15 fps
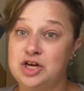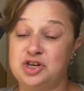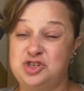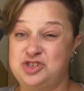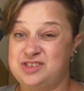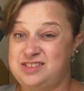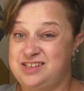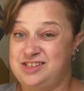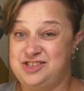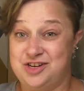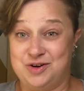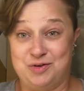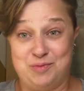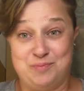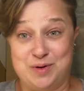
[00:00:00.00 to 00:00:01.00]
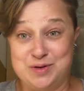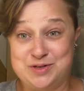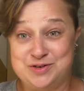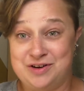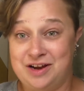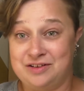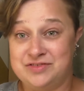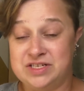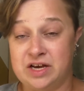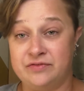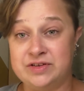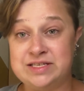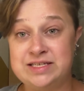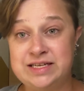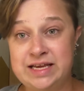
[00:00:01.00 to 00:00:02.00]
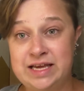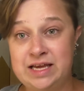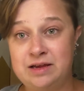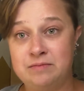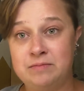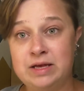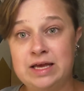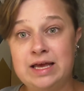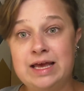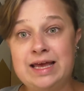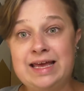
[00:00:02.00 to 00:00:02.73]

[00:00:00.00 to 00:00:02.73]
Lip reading: or just a general bolstering of self-esteem,